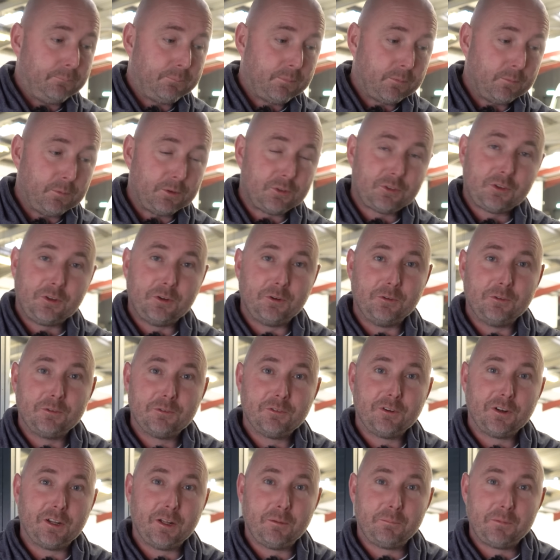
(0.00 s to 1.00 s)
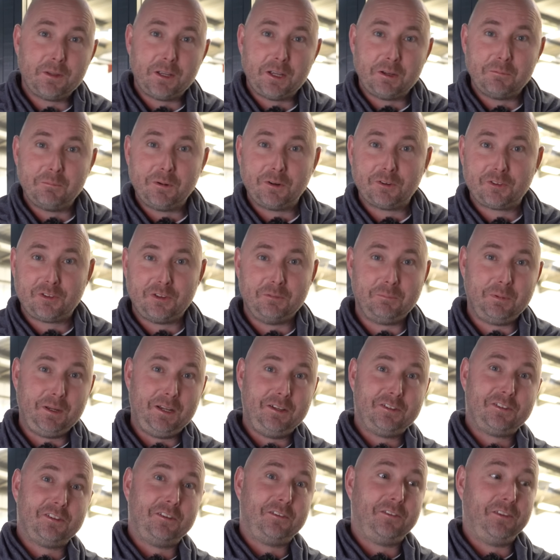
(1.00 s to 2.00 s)
we're still right up there amongst the
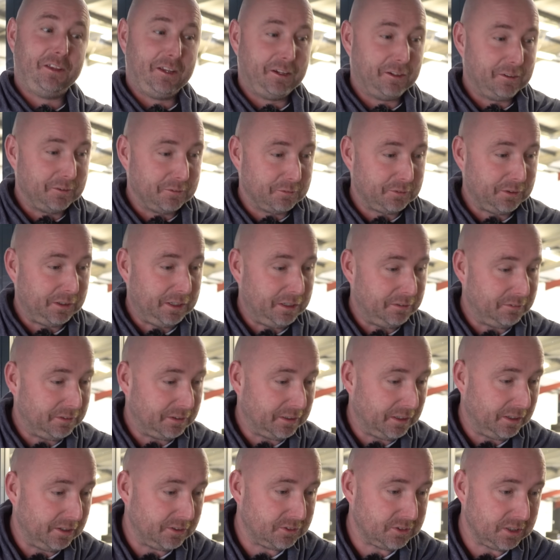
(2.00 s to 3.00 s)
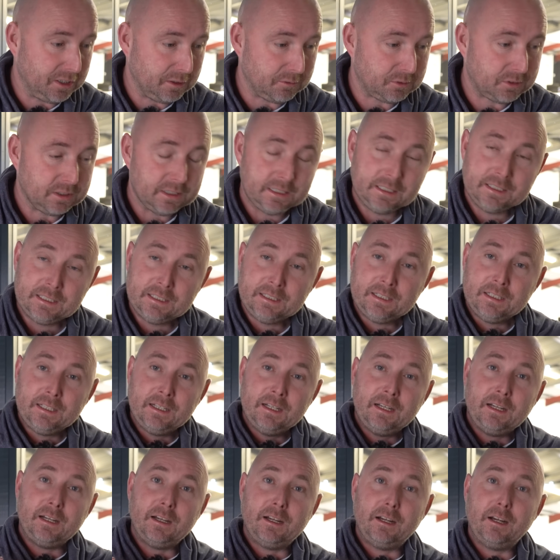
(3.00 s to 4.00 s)
best, I think, of EV dealerships.
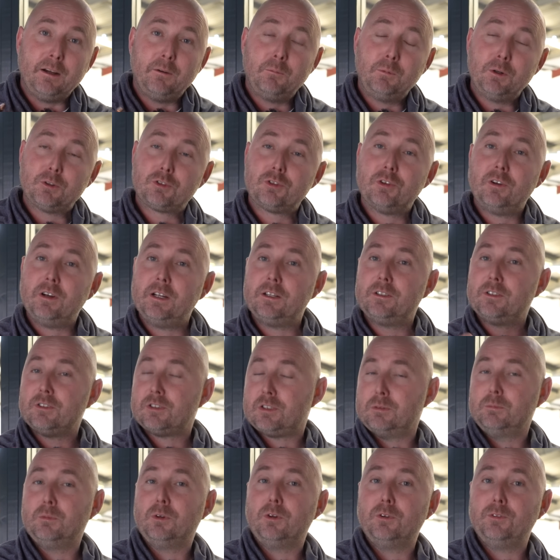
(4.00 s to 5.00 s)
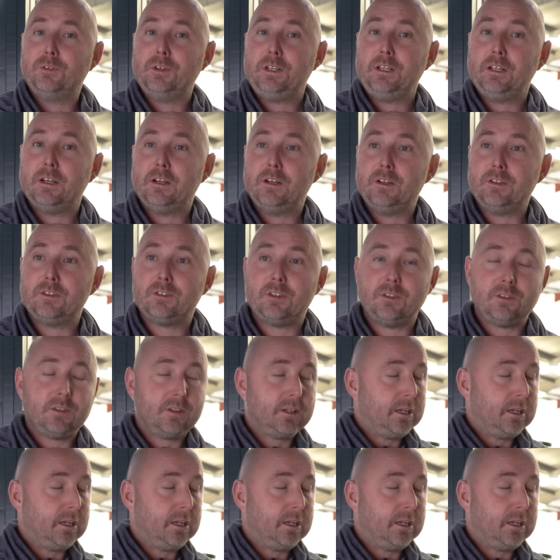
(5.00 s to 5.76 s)
We'll try and do some more videos. There's a